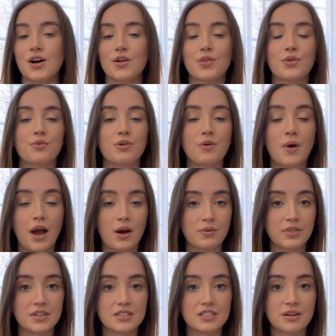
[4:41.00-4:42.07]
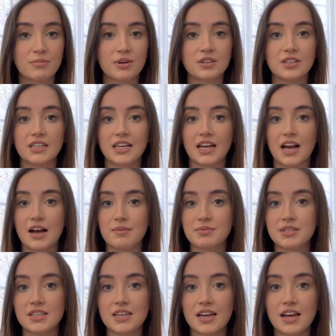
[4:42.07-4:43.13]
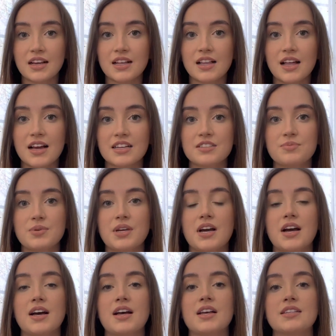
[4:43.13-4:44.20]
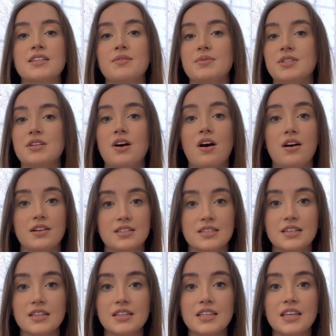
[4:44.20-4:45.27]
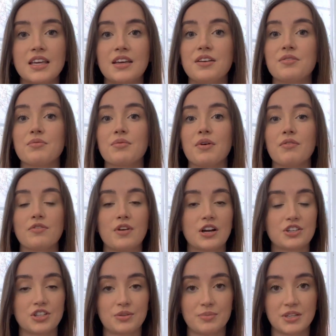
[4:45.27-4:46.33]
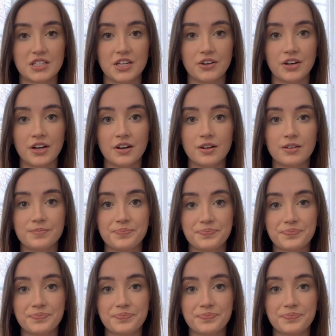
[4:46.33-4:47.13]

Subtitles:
throughout the summer leading up to the NCLEX, because I was constantly refreshing material.